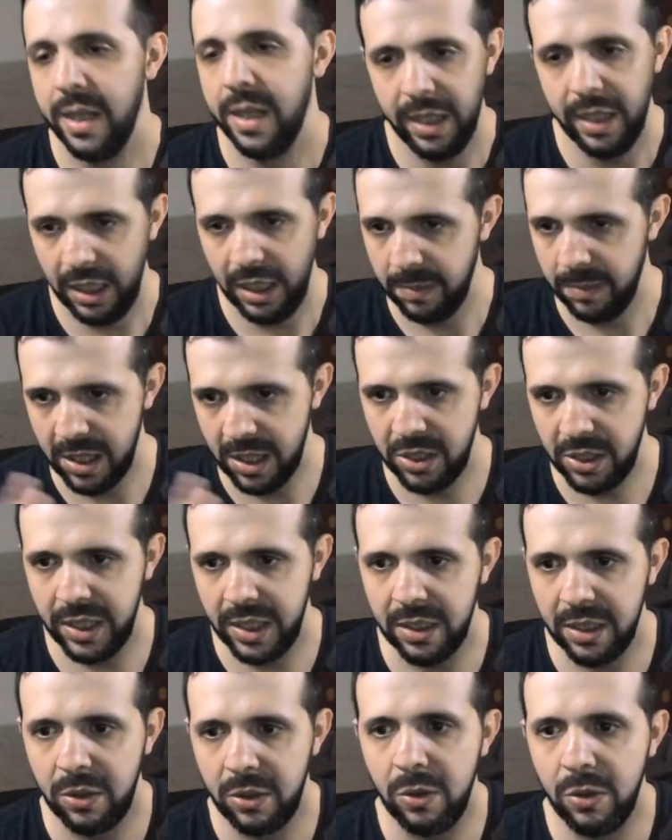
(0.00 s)
Imagine
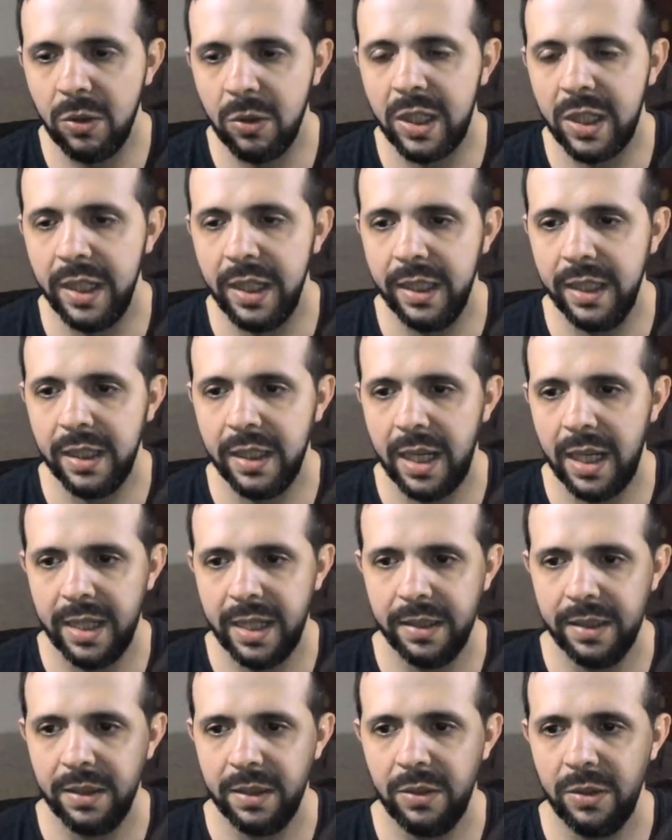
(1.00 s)
that you create
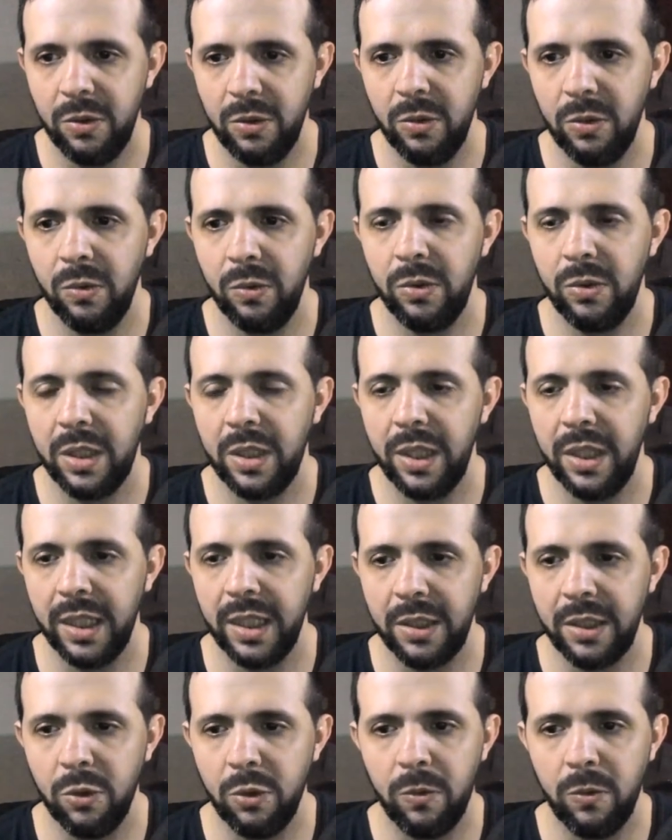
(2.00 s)
a
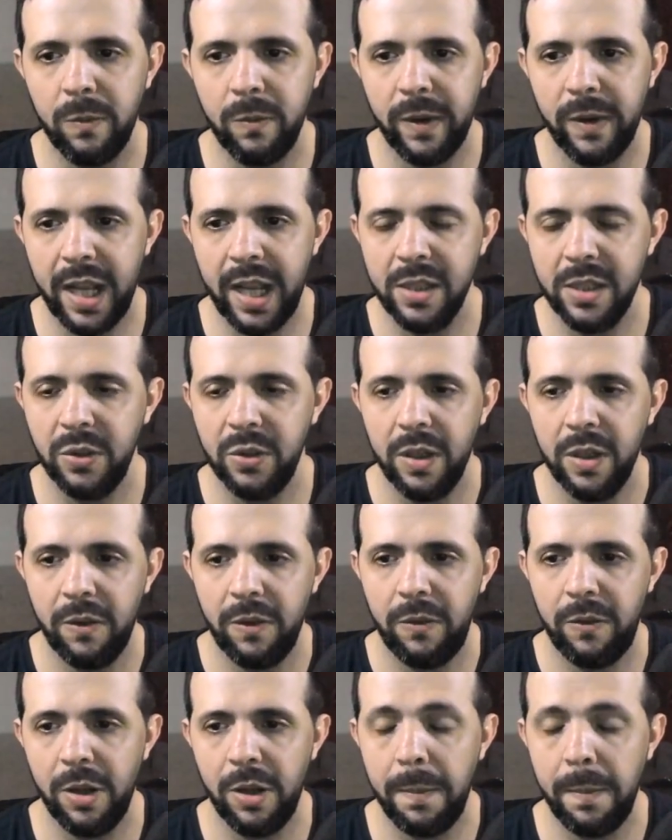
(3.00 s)
new branch
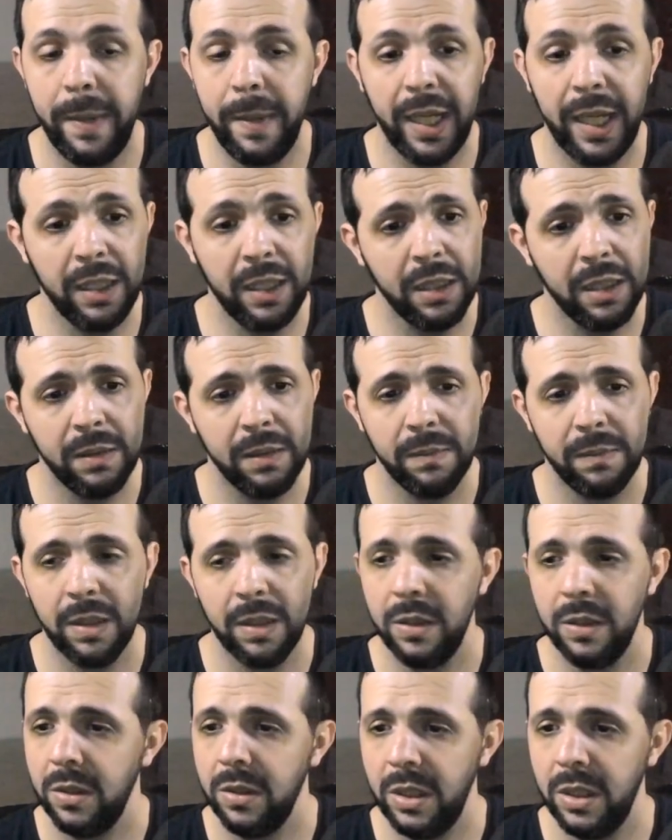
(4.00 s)
from main,
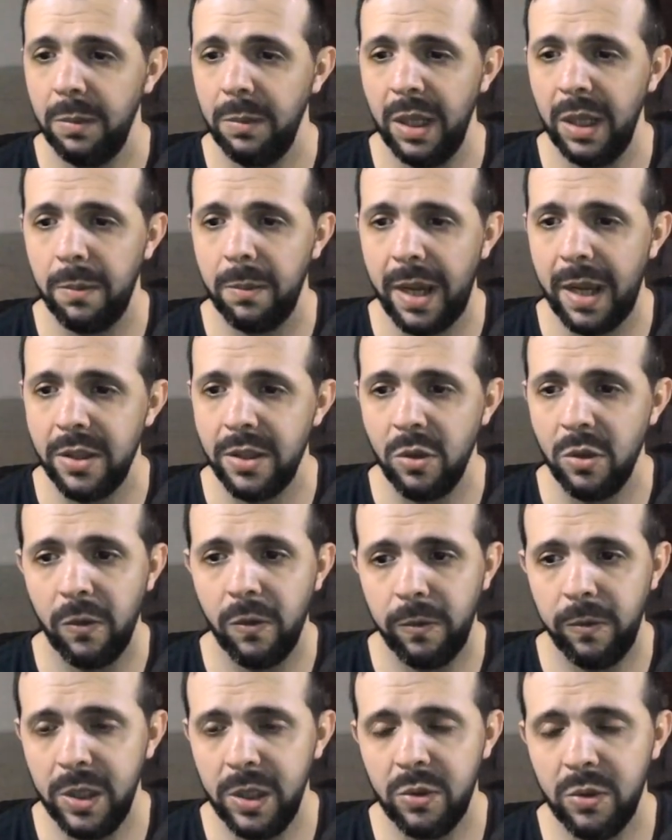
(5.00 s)
develop a new
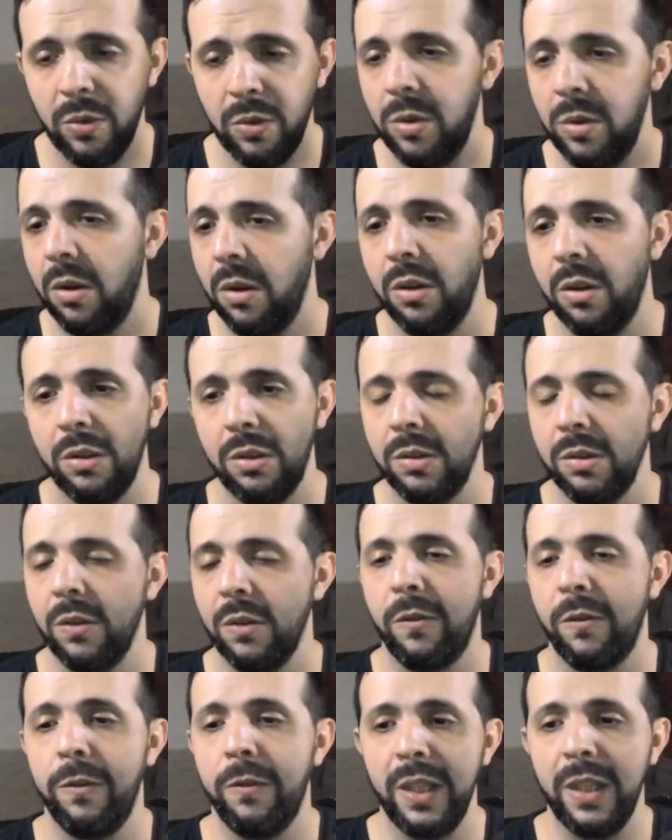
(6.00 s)
feature, or
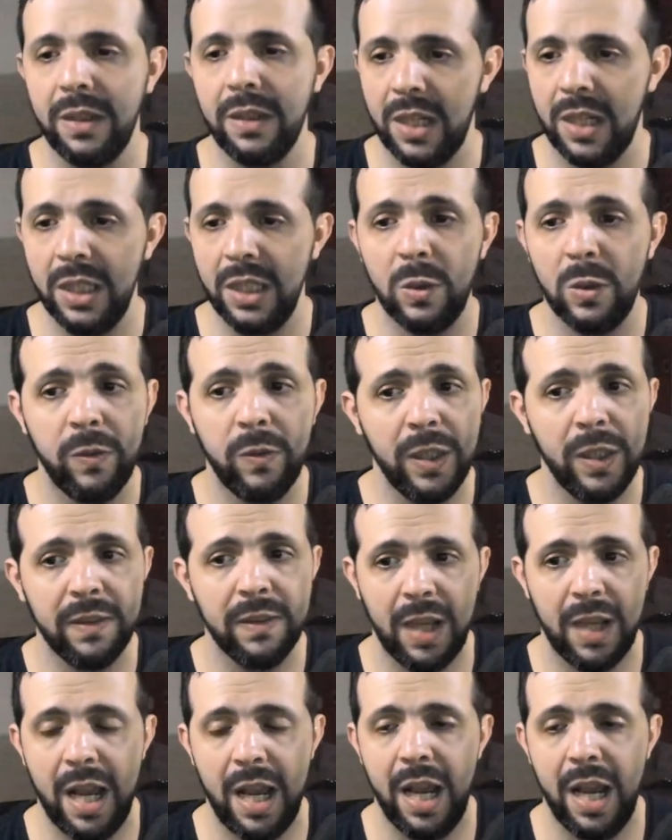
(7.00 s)
try to fix
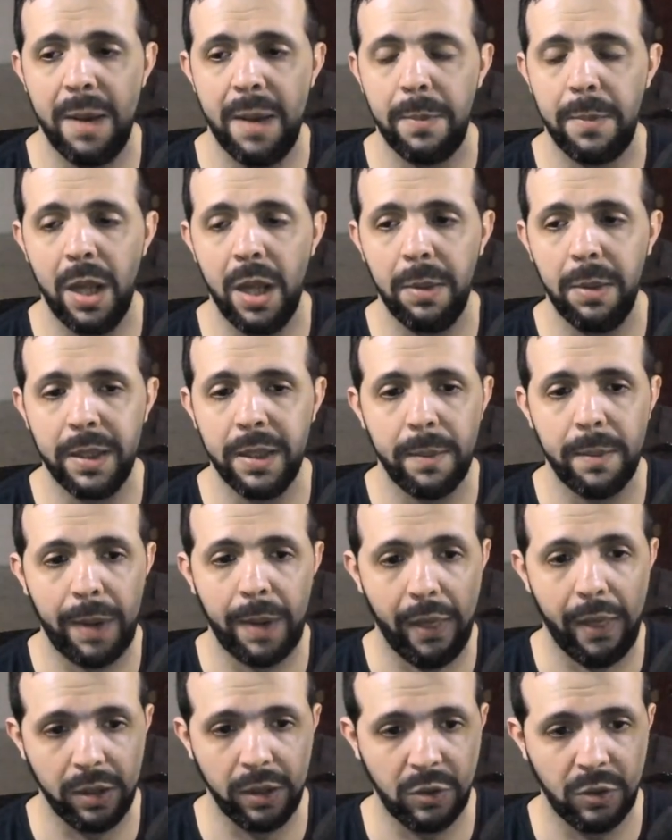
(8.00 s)
a problem on
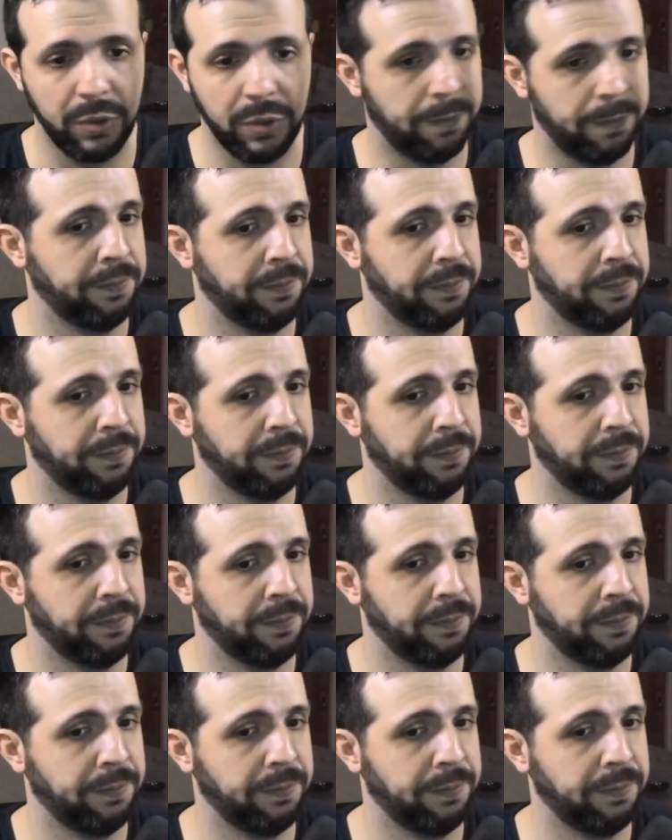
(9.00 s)
production.